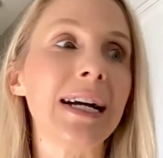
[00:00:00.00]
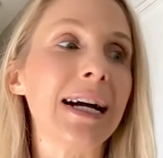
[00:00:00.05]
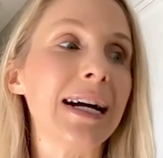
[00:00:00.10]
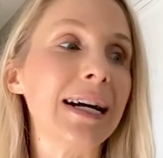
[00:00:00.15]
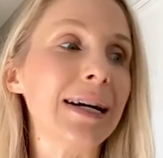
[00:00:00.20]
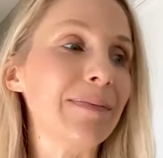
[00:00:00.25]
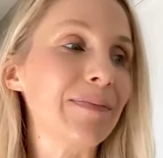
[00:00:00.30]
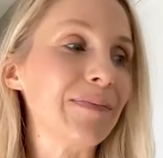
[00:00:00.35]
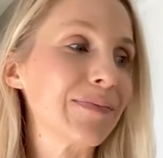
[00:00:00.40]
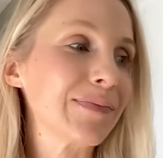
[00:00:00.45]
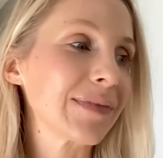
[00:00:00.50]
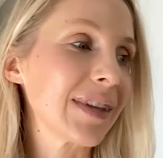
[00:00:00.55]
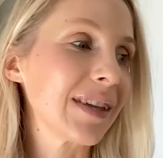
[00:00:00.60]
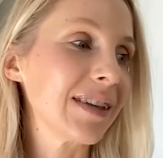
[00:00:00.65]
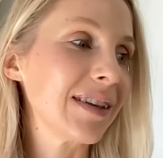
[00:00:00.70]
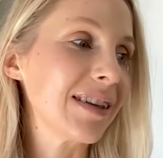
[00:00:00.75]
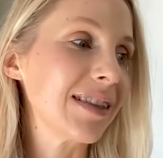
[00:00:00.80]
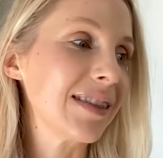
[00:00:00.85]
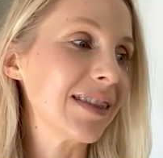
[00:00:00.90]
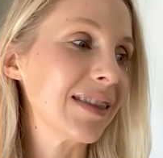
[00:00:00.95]
Um,
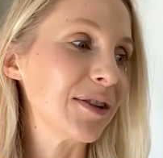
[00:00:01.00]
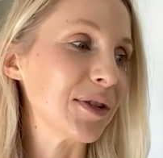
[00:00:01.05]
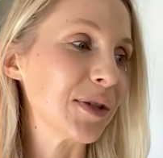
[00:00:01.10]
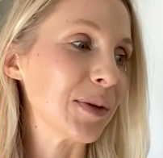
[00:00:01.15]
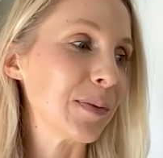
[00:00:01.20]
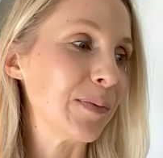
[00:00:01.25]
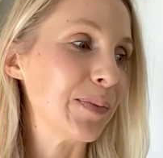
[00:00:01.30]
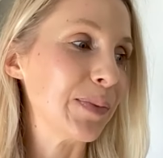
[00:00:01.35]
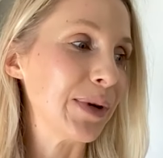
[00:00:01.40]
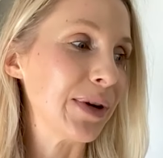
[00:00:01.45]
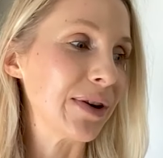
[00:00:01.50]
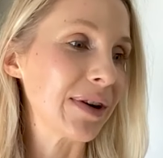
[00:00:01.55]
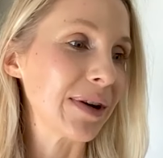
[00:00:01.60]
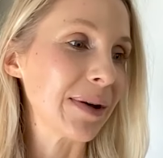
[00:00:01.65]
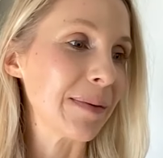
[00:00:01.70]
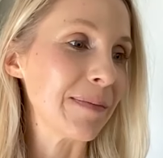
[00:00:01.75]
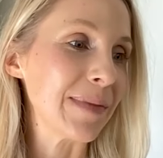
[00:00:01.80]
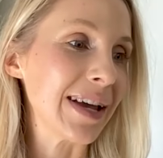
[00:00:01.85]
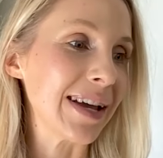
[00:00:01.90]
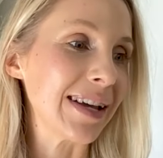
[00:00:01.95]
there's a
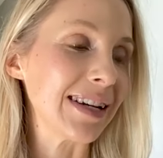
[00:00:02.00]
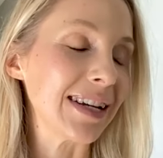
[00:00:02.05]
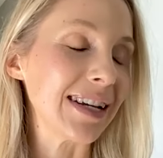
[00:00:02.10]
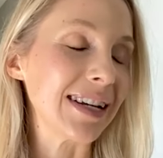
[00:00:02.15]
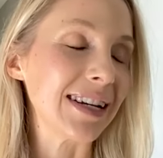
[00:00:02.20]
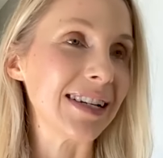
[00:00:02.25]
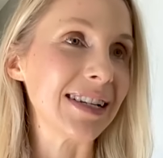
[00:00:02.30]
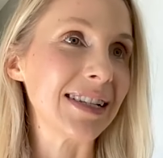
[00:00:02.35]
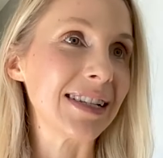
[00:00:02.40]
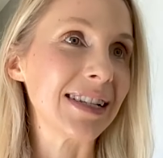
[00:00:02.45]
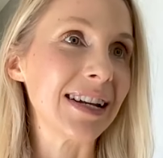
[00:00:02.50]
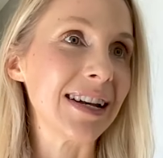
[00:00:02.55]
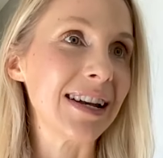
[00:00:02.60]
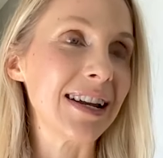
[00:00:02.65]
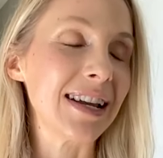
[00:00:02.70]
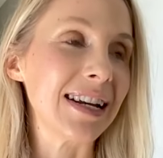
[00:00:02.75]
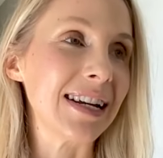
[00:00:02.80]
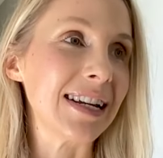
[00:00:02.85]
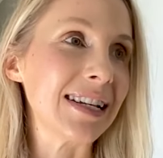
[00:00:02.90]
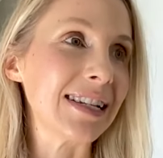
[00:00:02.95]
book, man, it is
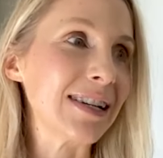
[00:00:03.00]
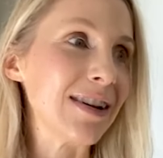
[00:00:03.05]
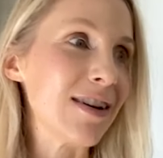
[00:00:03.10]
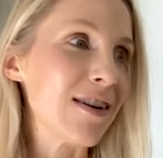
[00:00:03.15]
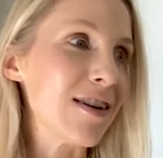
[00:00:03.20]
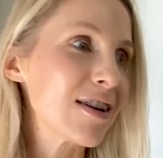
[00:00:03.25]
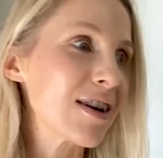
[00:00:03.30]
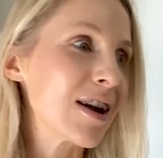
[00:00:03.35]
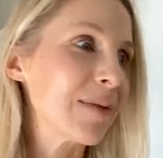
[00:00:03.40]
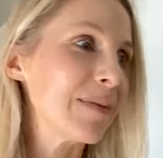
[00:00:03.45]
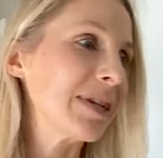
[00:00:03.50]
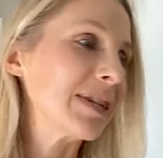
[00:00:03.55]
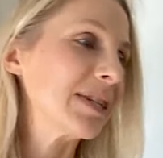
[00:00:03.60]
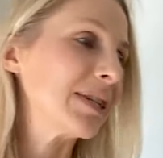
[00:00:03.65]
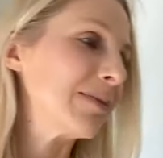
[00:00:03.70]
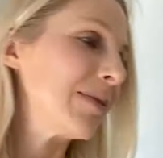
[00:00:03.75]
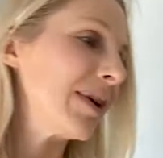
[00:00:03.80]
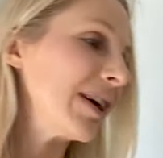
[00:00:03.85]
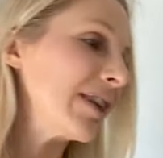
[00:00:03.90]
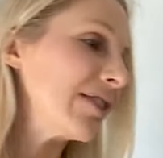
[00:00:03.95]
it is not coming
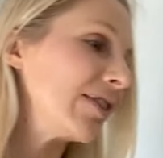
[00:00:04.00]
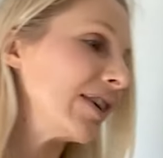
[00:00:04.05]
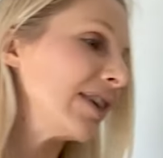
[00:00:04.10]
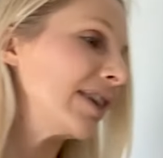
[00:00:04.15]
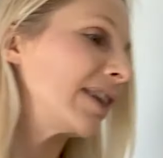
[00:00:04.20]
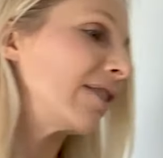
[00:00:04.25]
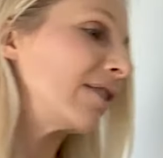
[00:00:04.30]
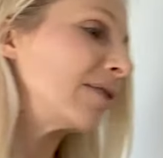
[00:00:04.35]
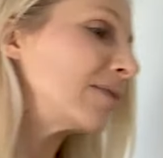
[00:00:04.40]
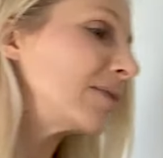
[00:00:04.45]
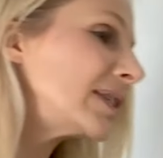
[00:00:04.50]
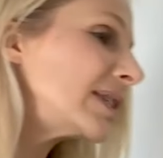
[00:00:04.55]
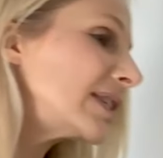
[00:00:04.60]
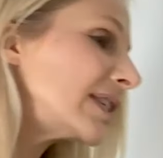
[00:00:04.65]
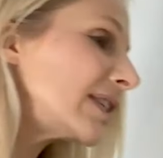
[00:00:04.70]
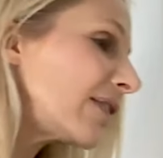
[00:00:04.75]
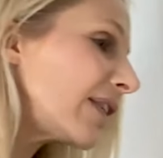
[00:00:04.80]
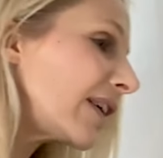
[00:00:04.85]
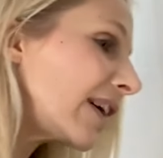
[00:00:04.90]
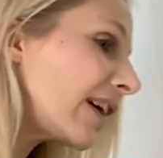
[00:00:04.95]
to mind right now. Let me
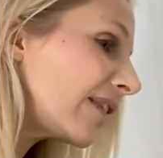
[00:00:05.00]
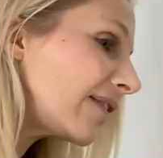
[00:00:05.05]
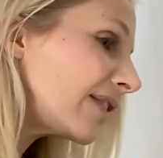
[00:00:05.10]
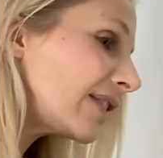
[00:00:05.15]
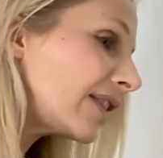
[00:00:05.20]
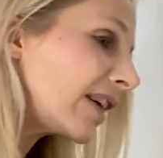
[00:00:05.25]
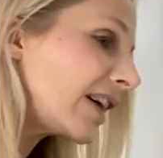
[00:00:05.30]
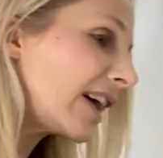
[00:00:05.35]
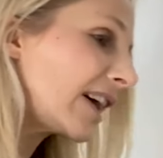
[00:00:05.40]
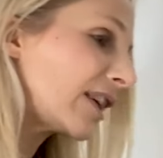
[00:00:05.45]
see if I have it.